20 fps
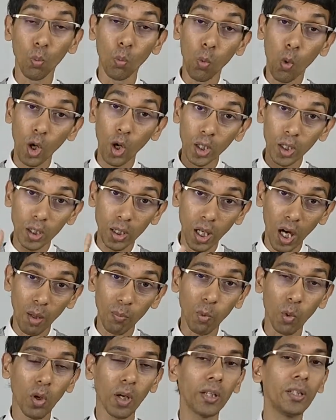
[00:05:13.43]
what
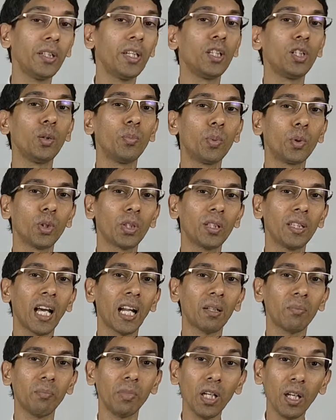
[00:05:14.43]
carbohydrate you put in
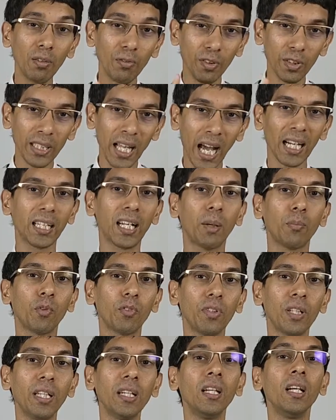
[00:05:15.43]
that meal for that time
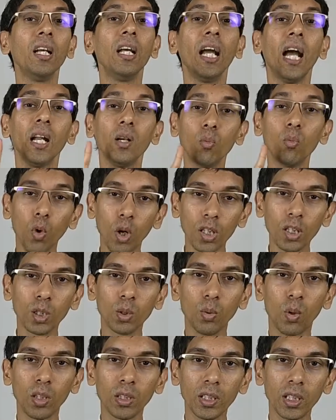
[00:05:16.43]
of the day and what
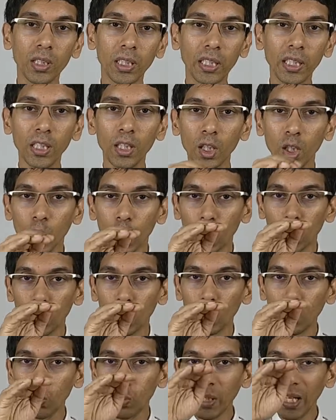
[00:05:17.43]
quantity,
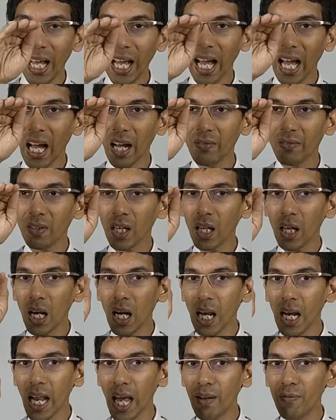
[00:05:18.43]
you will have a
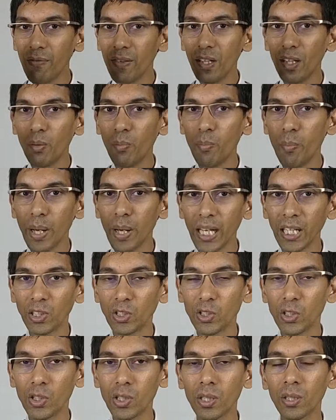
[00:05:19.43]
level
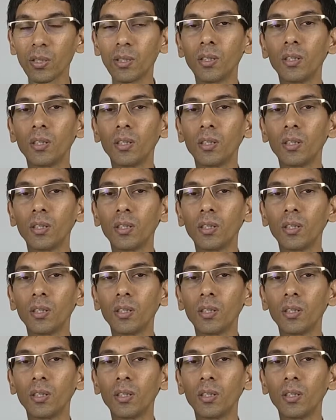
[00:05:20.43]
based